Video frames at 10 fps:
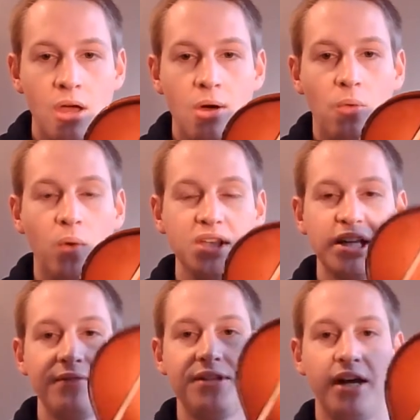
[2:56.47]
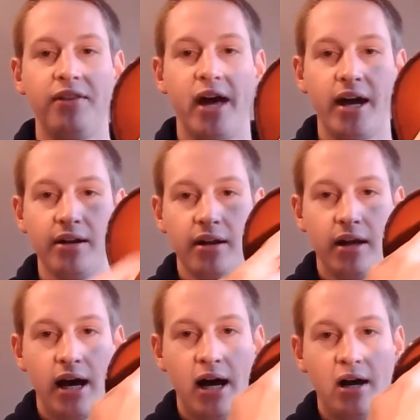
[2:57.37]
Once I've done that,
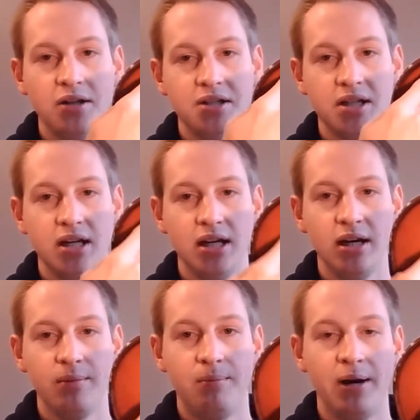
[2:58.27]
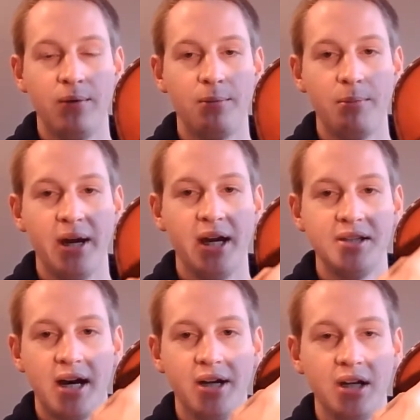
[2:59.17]
I'll see my rubber bands
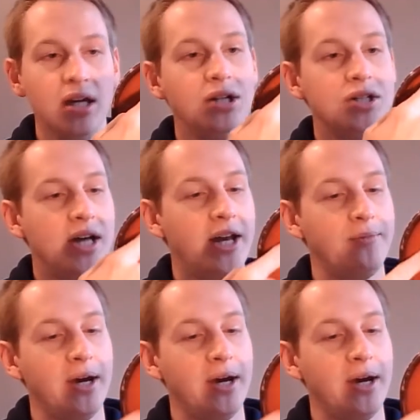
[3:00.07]
on each side of my